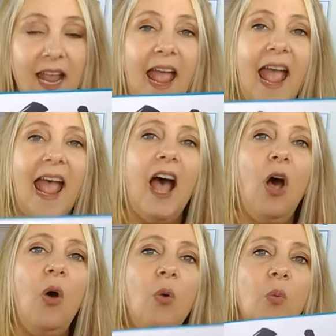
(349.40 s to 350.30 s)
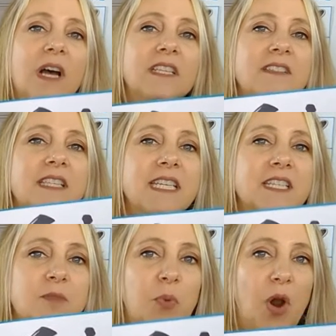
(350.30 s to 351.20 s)
How was
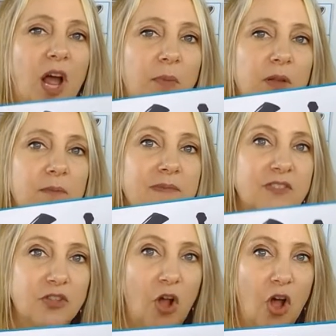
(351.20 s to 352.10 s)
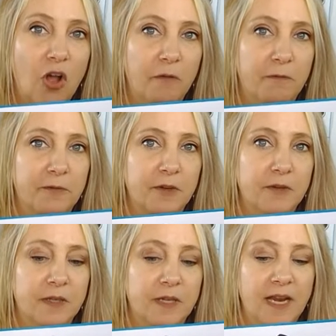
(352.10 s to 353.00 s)
this problem solved?
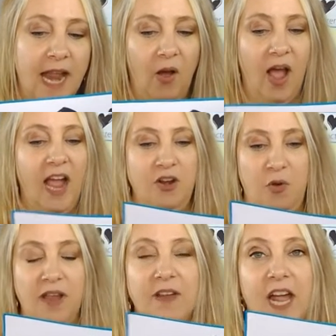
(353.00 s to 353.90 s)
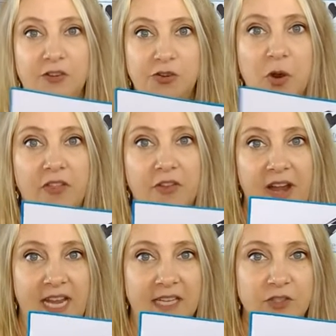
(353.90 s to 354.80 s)
Now, I know I got two other
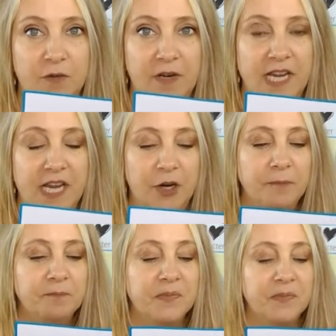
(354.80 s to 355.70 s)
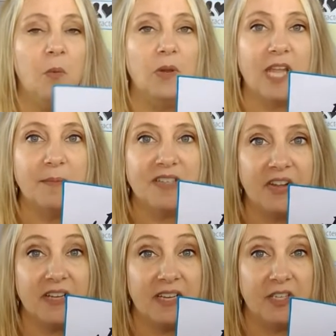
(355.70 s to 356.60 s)
hands over here. Well, let me
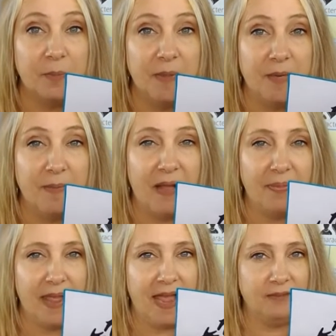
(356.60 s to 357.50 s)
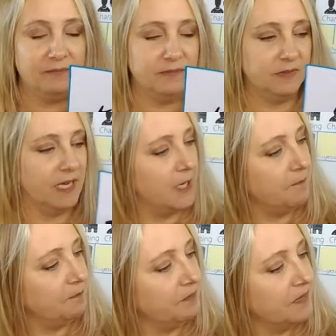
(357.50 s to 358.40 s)
tell you a little bit about that,
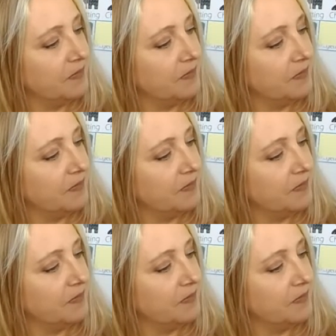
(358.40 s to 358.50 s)
okay?